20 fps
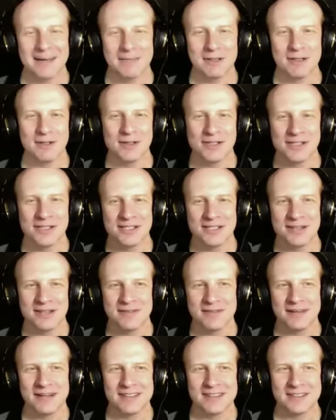closing stuff
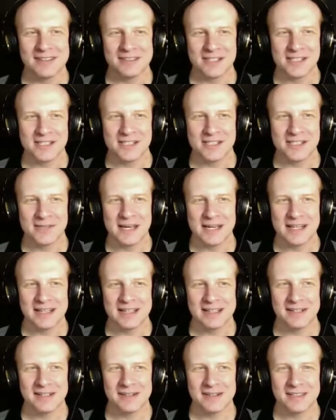out just to make it a
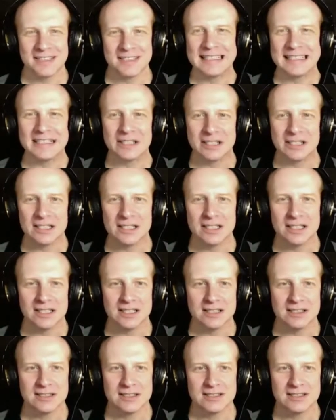little cleaner.